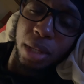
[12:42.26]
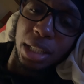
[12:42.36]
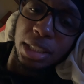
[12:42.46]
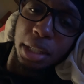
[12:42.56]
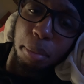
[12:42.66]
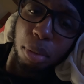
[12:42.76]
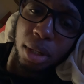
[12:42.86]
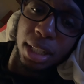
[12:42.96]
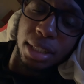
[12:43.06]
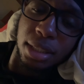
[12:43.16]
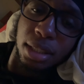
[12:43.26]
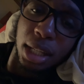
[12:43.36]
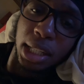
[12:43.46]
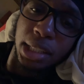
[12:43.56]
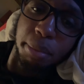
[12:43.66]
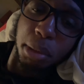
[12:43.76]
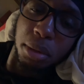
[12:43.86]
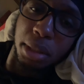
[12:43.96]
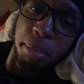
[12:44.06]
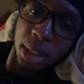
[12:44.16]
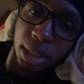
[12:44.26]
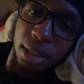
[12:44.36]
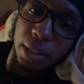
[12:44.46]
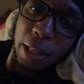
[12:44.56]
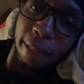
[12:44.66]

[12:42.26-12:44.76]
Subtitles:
to press his booty button.